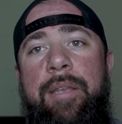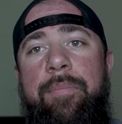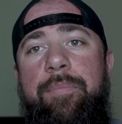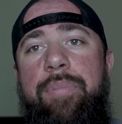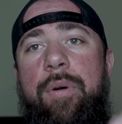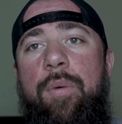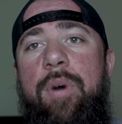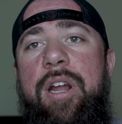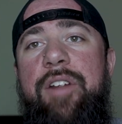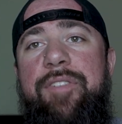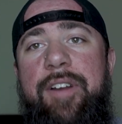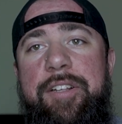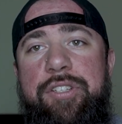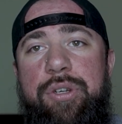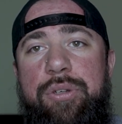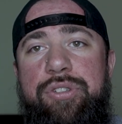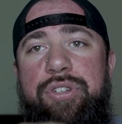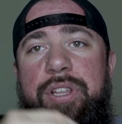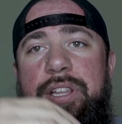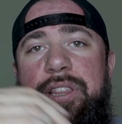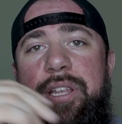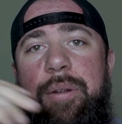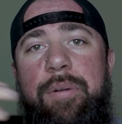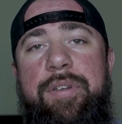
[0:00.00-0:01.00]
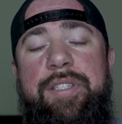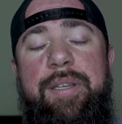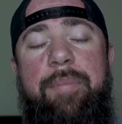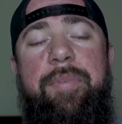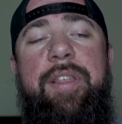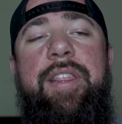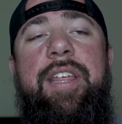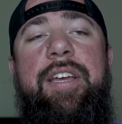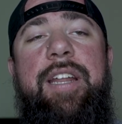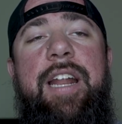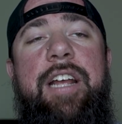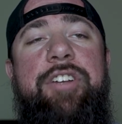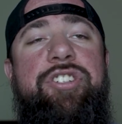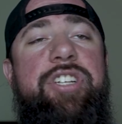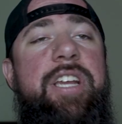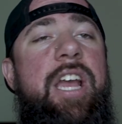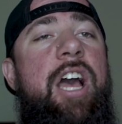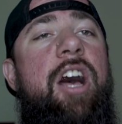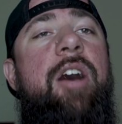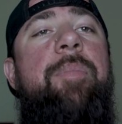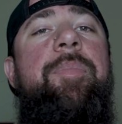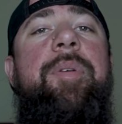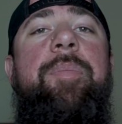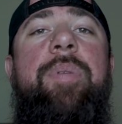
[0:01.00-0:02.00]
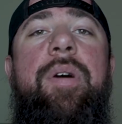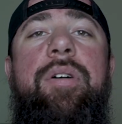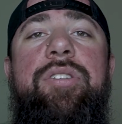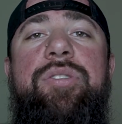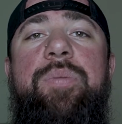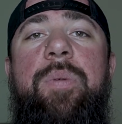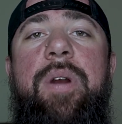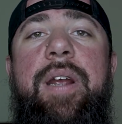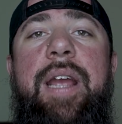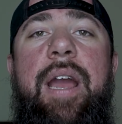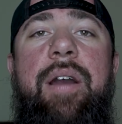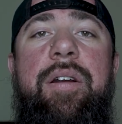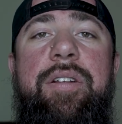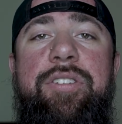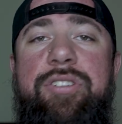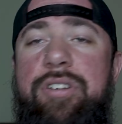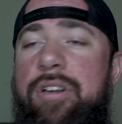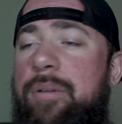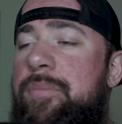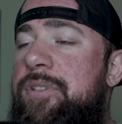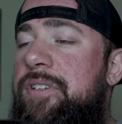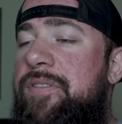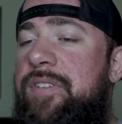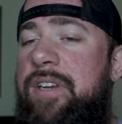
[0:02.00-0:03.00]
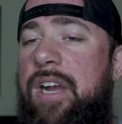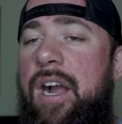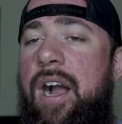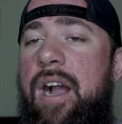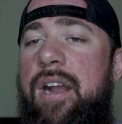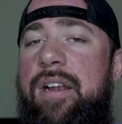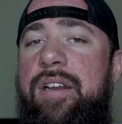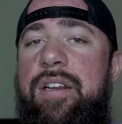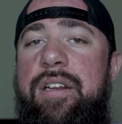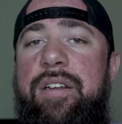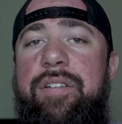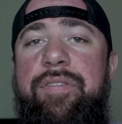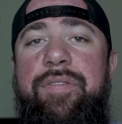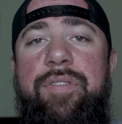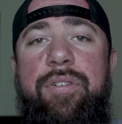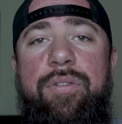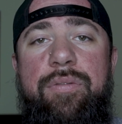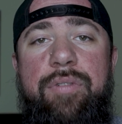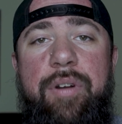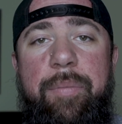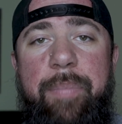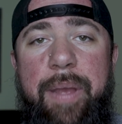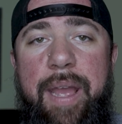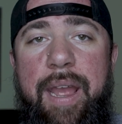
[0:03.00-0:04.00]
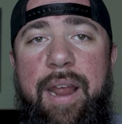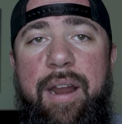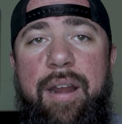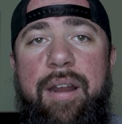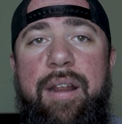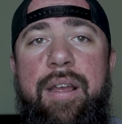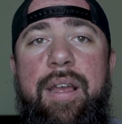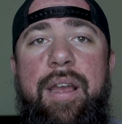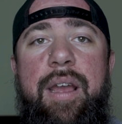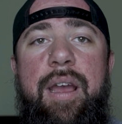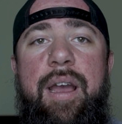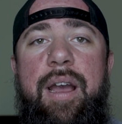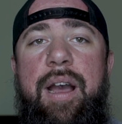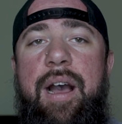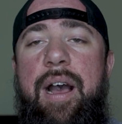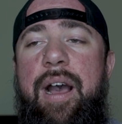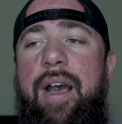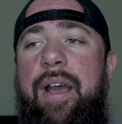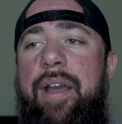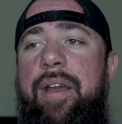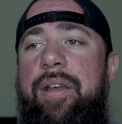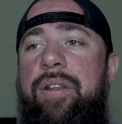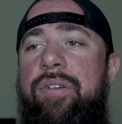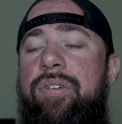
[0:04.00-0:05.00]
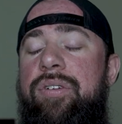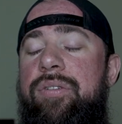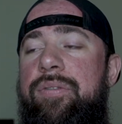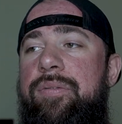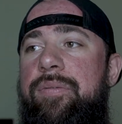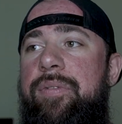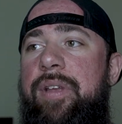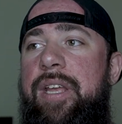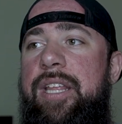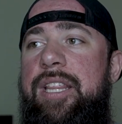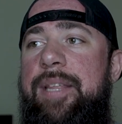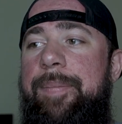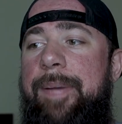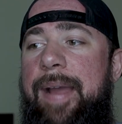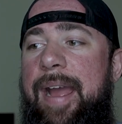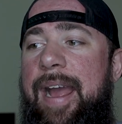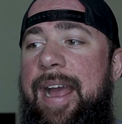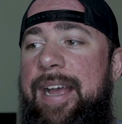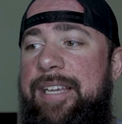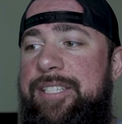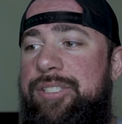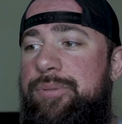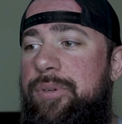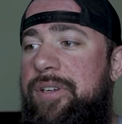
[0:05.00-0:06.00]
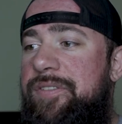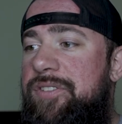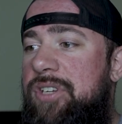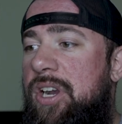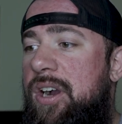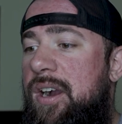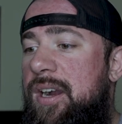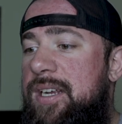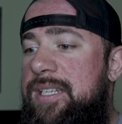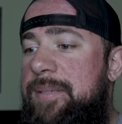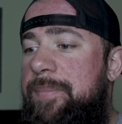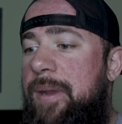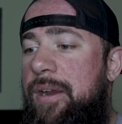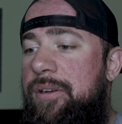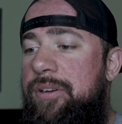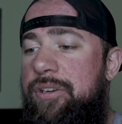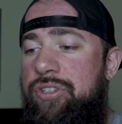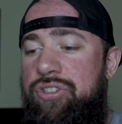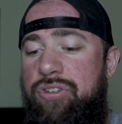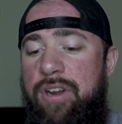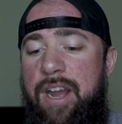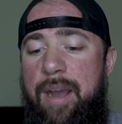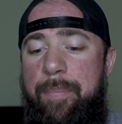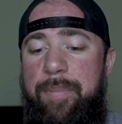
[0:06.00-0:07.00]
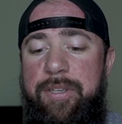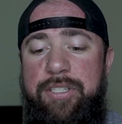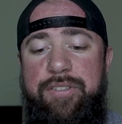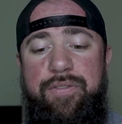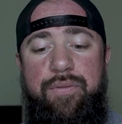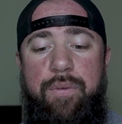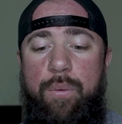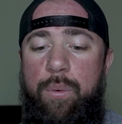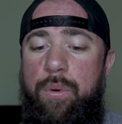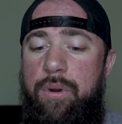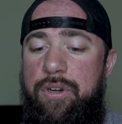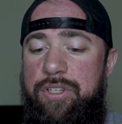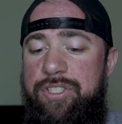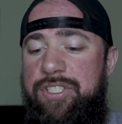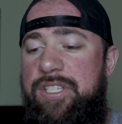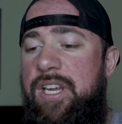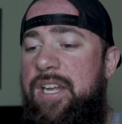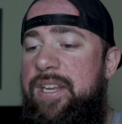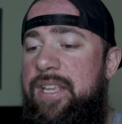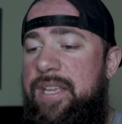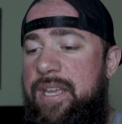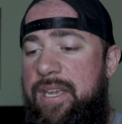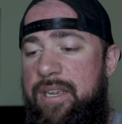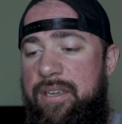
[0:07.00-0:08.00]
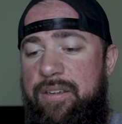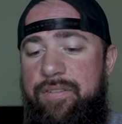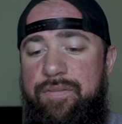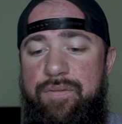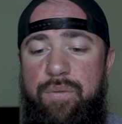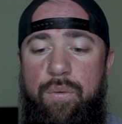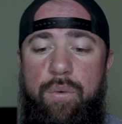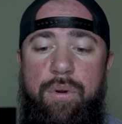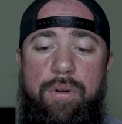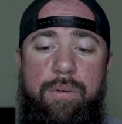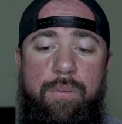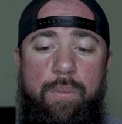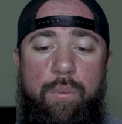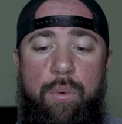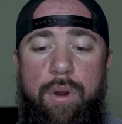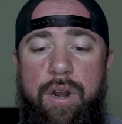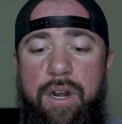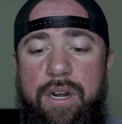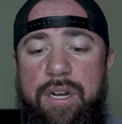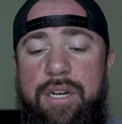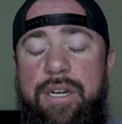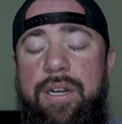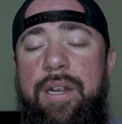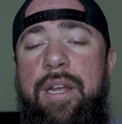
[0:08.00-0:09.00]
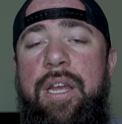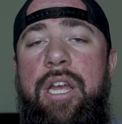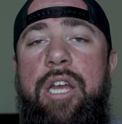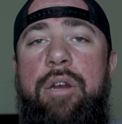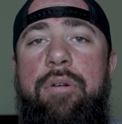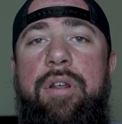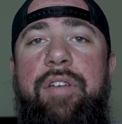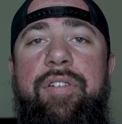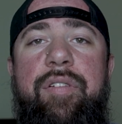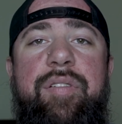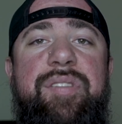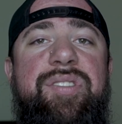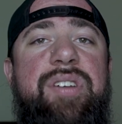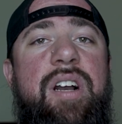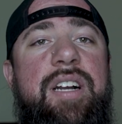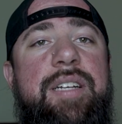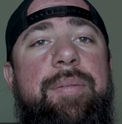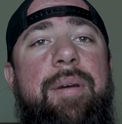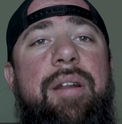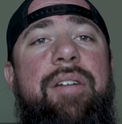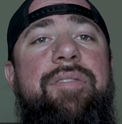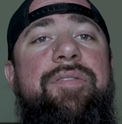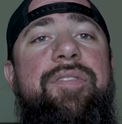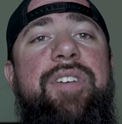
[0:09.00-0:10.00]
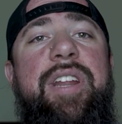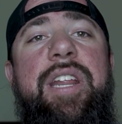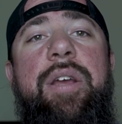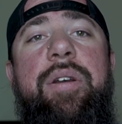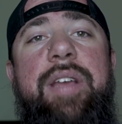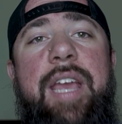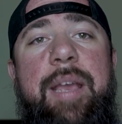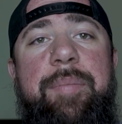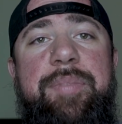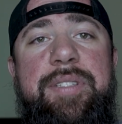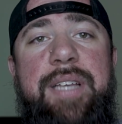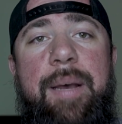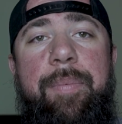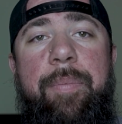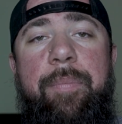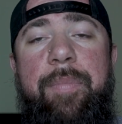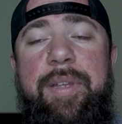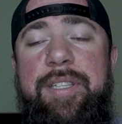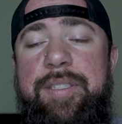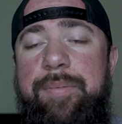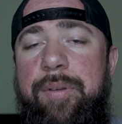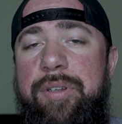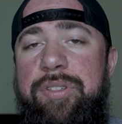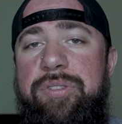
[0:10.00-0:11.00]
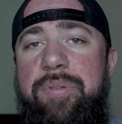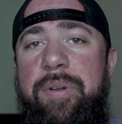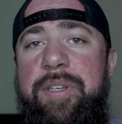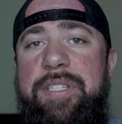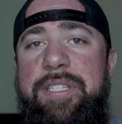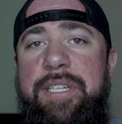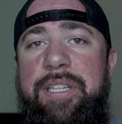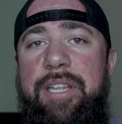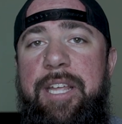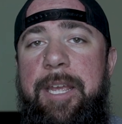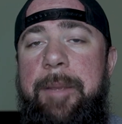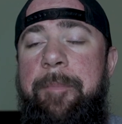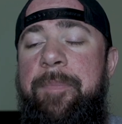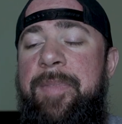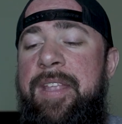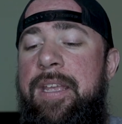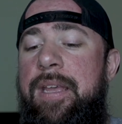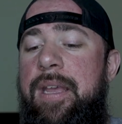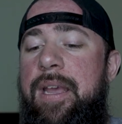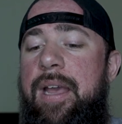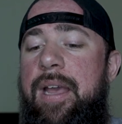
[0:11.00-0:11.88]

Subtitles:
But what if I told you that there was something that could actually help you post-workout in terms of cognitive repair? In the past, we've talked about nootropics for studying, for work. We've even talked about video game supplements most recently.